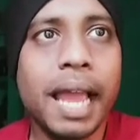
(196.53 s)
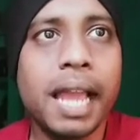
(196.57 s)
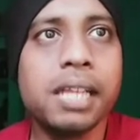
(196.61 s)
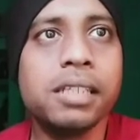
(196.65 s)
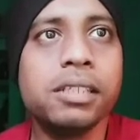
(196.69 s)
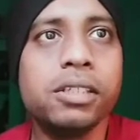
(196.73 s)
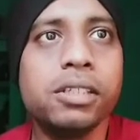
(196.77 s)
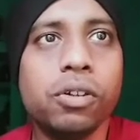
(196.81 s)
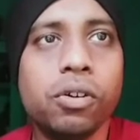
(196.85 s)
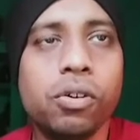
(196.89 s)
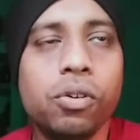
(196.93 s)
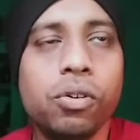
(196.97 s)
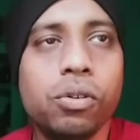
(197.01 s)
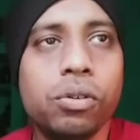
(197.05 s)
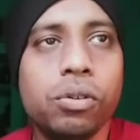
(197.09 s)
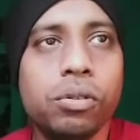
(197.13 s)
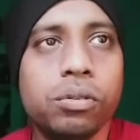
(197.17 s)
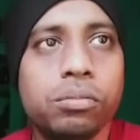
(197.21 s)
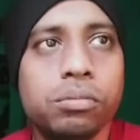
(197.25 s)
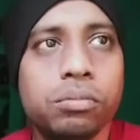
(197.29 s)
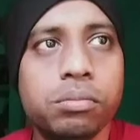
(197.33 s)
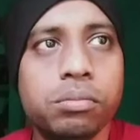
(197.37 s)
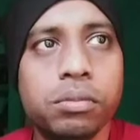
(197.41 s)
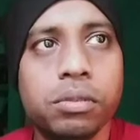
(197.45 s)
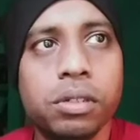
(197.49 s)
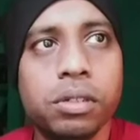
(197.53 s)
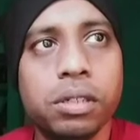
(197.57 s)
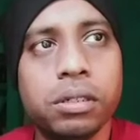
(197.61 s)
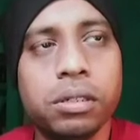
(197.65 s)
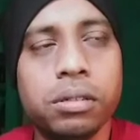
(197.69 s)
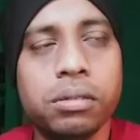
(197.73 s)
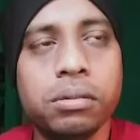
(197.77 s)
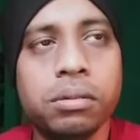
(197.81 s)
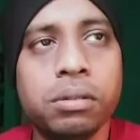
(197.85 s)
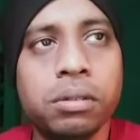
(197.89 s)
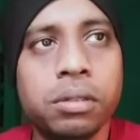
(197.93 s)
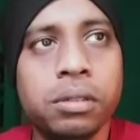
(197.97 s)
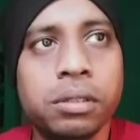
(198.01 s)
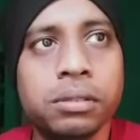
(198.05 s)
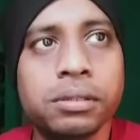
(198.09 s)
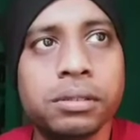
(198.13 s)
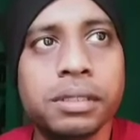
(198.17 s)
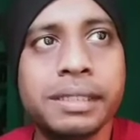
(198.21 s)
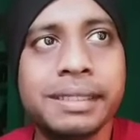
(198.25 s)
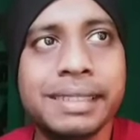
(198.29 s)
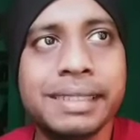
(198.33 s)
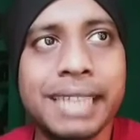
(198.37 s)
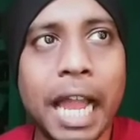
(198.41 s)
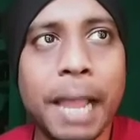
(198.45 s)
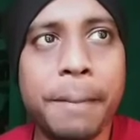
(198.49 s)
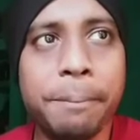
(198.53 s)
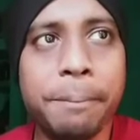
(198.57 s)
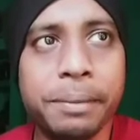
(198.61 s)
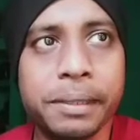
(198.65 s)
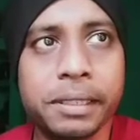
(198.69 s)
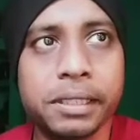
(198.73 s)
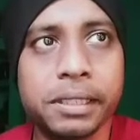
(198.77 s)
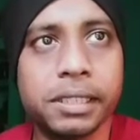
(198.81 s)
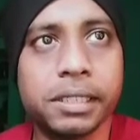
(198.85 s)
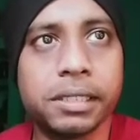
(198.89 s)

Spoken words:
and the time